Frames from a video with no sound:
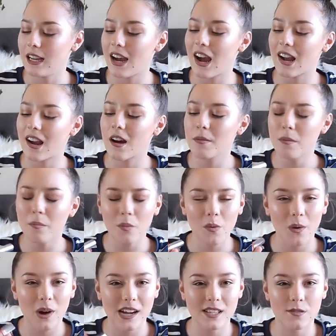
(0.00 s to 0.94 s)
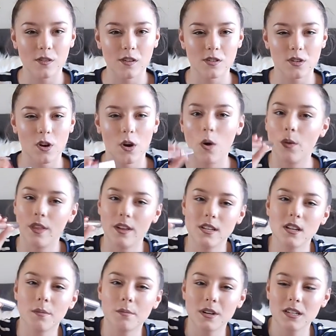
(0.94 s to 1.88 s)
I can't remember why it's rose gold. There's
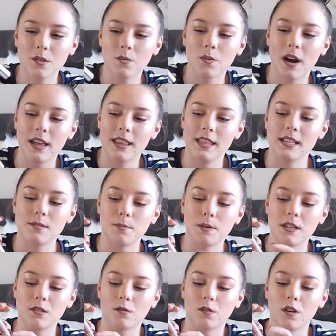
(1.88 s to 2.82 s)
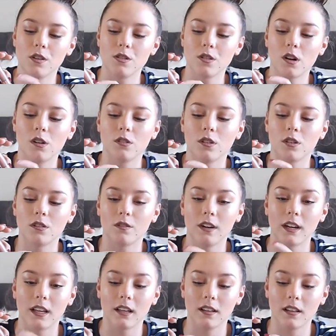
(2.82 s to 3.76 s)
some reason why this bit's rose gold, not a
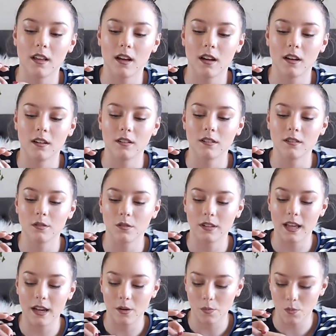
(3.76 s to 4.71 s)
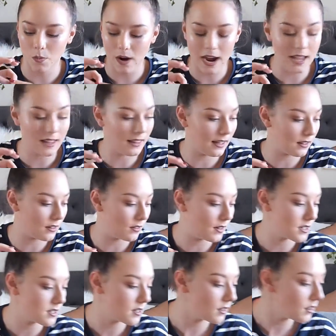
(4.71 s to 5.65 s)
regular like white like the
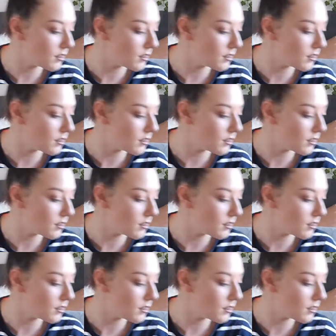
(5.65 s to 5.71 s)
rest of